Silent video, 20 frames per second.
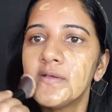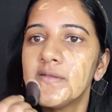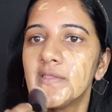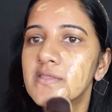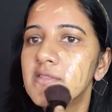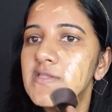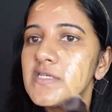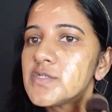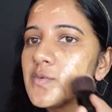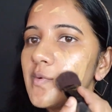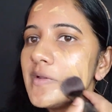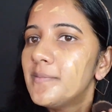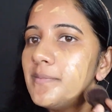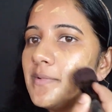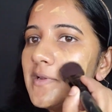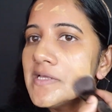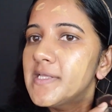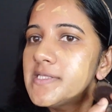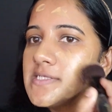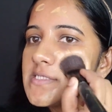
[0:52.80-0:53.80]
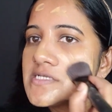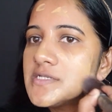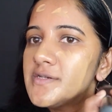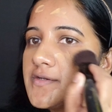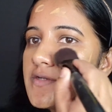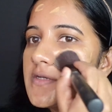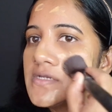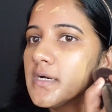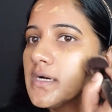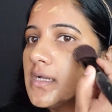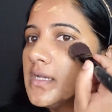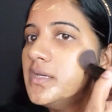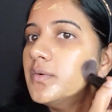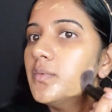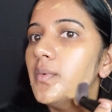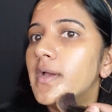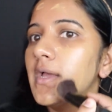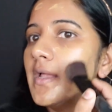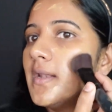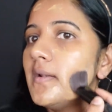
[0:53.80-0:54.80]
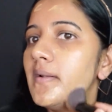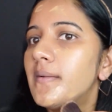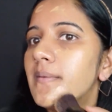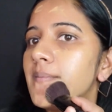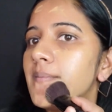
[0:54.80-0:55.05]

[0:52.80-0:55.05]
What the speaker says: This one blends in really well.